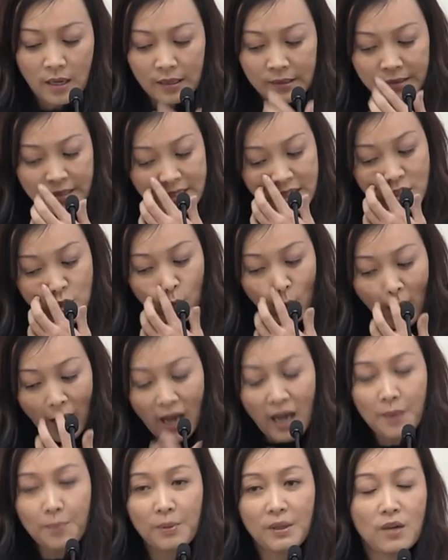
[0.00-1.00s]
This is
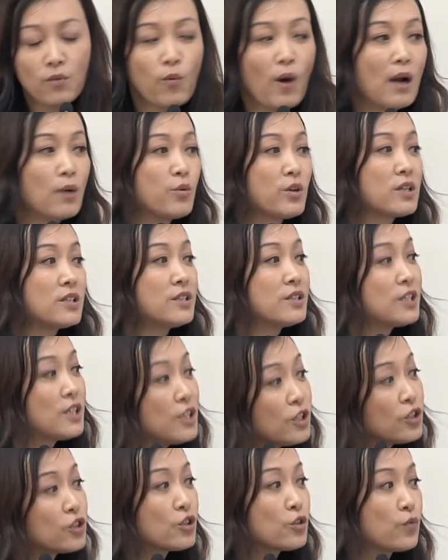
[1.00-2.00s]
why I believe while we
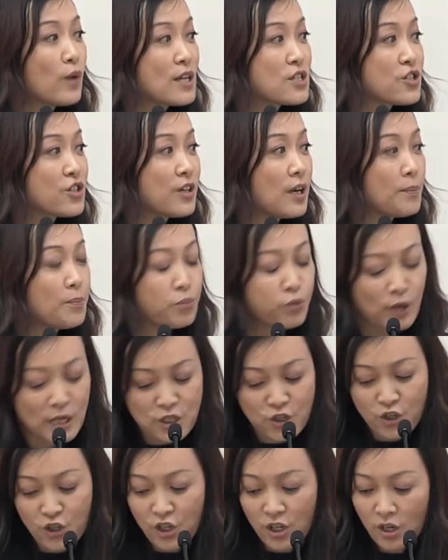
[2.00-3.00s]
continue to ratchet up
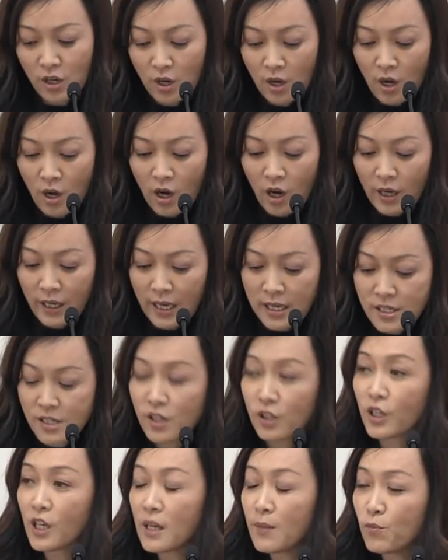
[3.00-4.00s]
pressure against
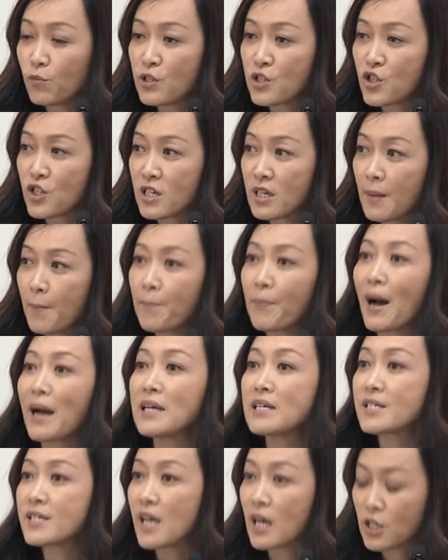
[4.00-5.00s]
the Kim regime by
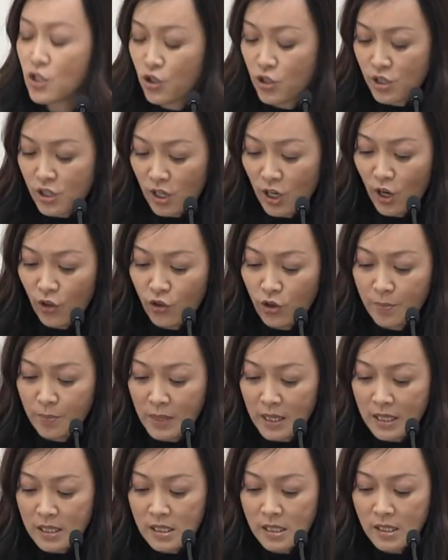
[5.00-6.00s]
sanctions and other
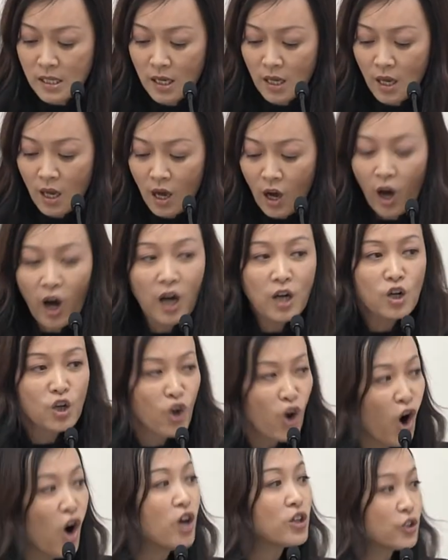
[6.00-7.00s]
means, our
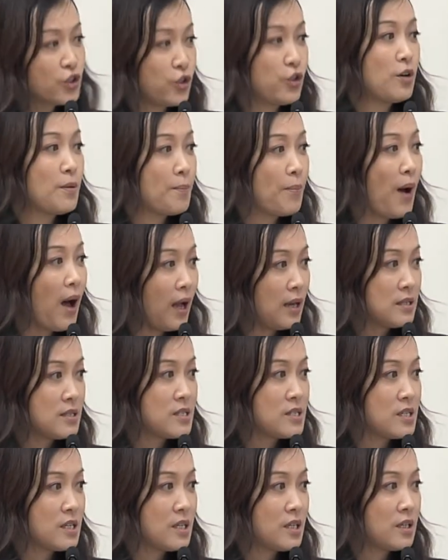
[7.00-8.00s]
long term
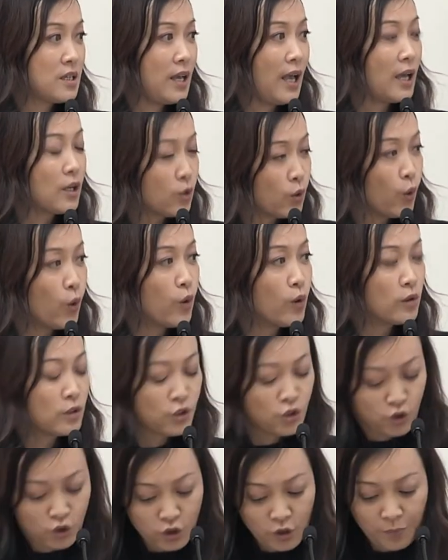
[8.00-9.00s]
policy and goal
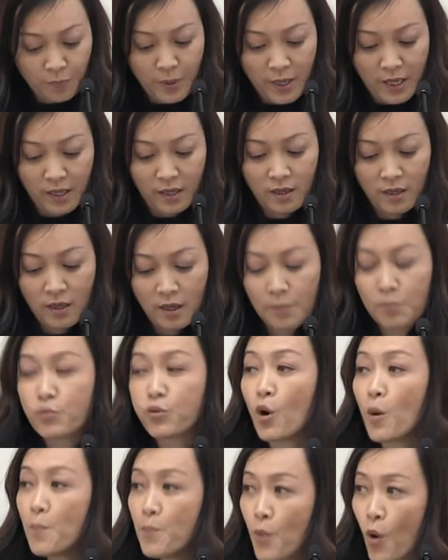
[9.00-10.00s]
should be
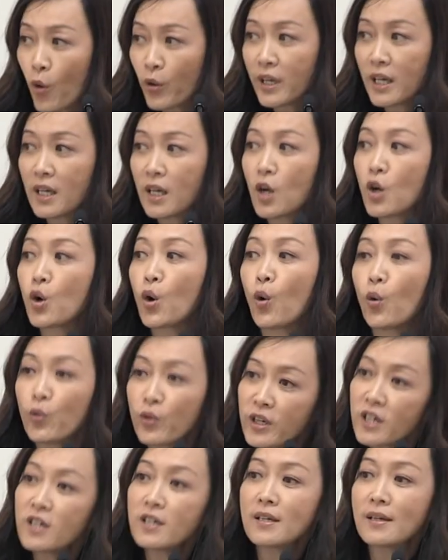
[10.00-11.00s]
promoting
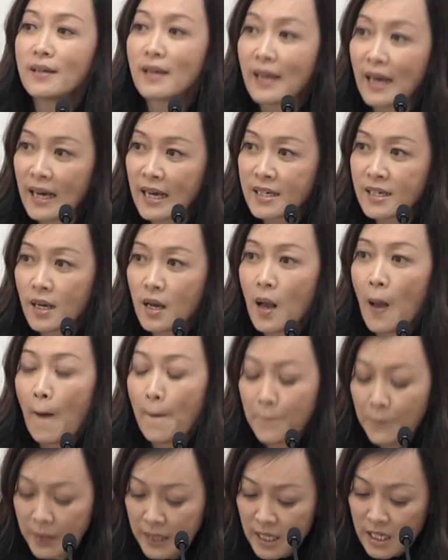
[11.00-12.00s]
Korean led
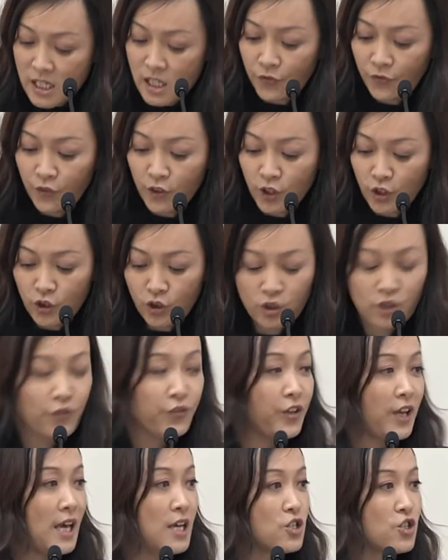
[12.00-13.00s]
peaceful
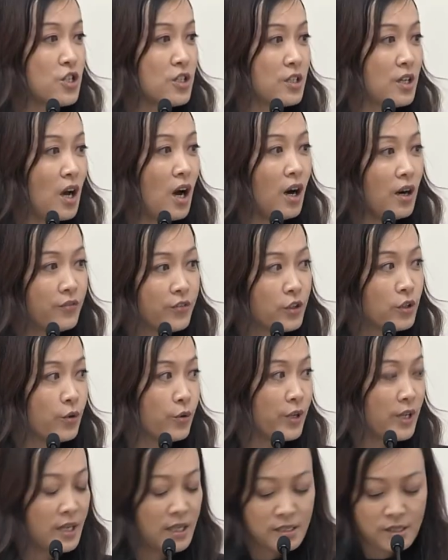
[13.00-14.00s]
unification of the
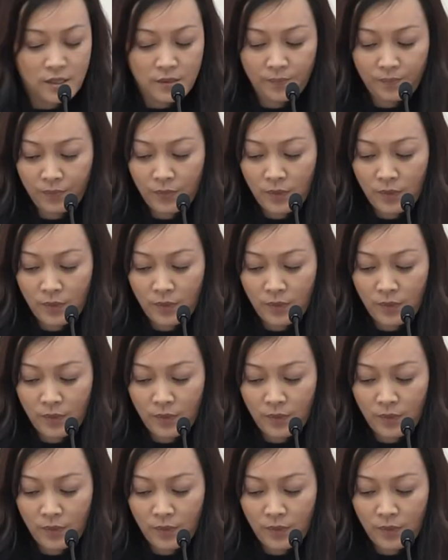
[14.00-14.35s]
Koreas.